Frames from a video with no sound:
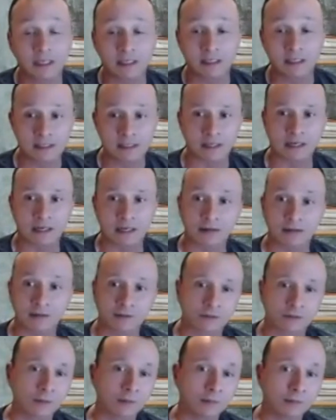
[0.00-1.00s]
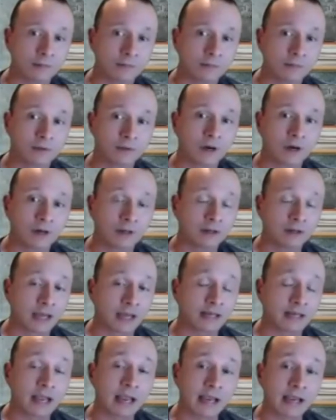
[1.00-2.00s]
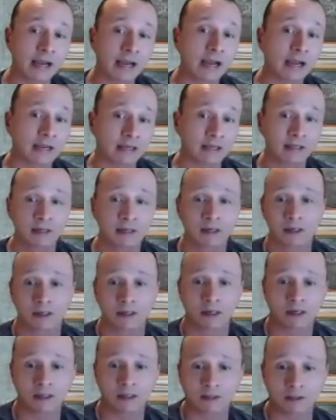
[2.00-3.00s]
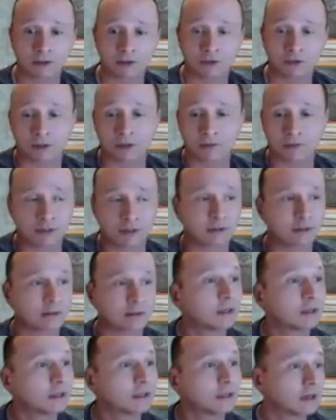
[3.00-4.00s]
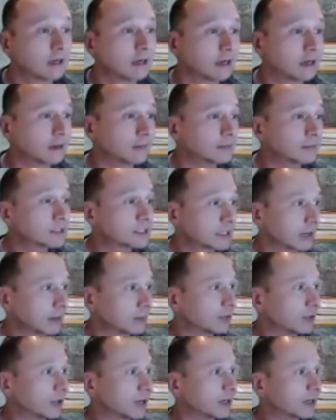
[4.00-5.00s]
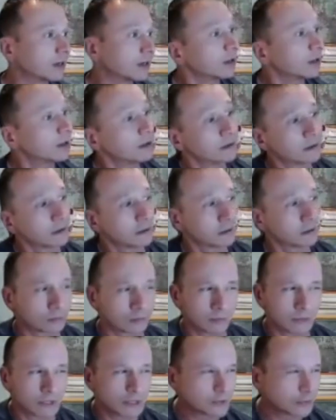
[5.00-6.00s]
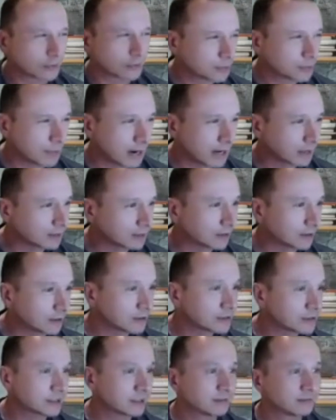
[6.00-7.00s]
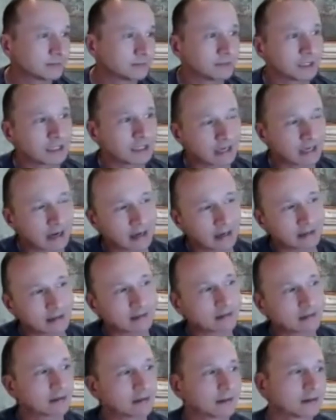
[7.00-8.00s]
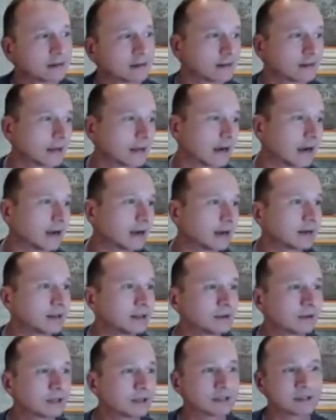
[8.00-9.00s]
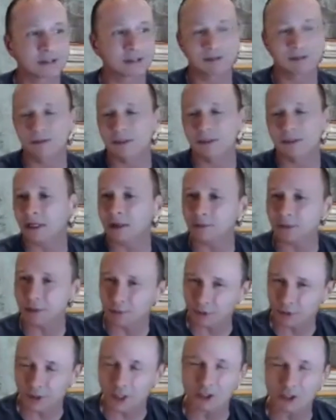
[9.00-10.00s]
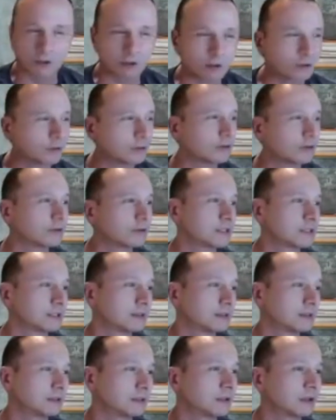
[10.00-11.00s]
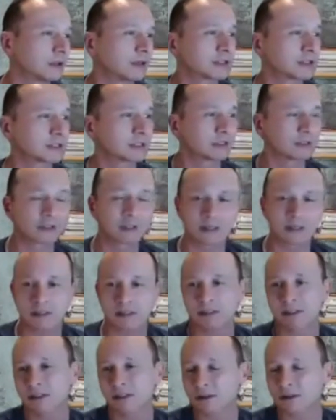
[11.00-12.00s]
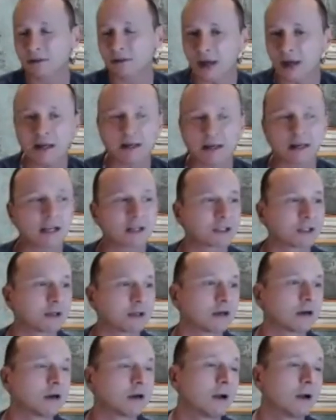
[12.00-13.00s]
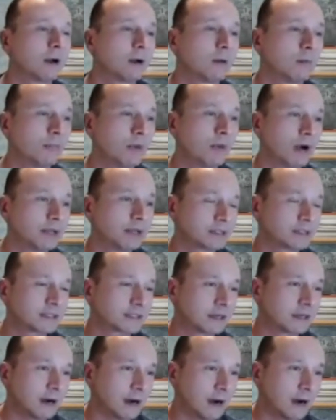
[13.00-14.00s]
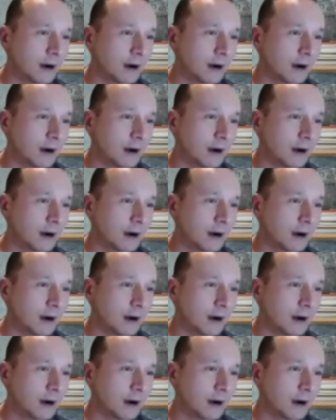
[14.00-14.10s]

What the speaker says: insight from that AI driven standpoint. Resource monitors, again, yeah, you can set up some thresholds and alerts and things of that nature, but